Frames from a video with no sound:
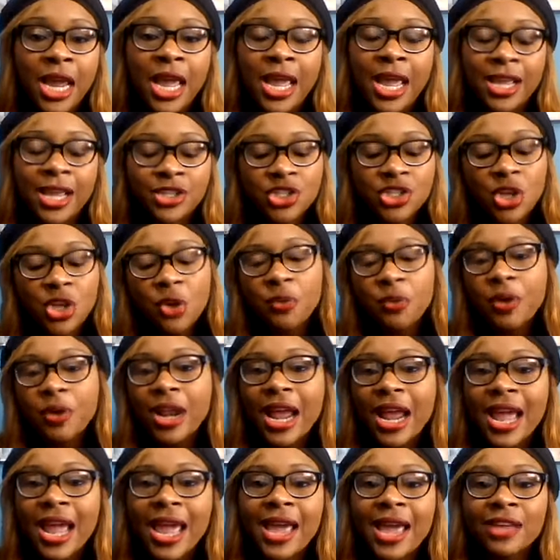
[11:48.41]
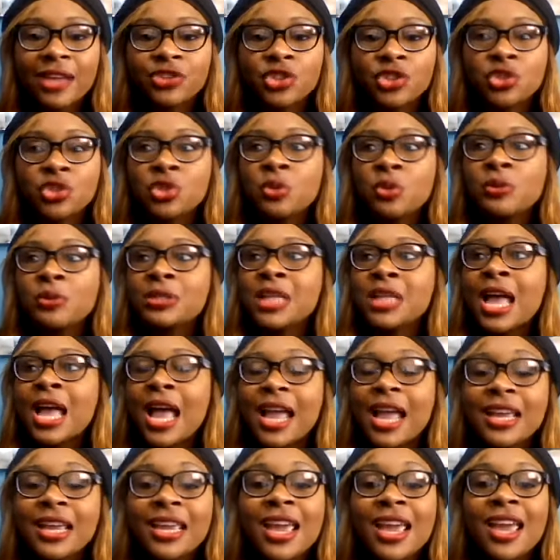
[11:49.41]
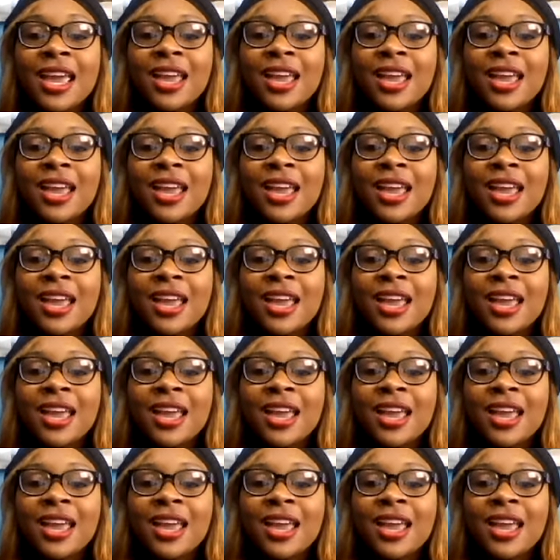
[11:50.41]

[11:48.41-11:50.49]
And so what I had to do was I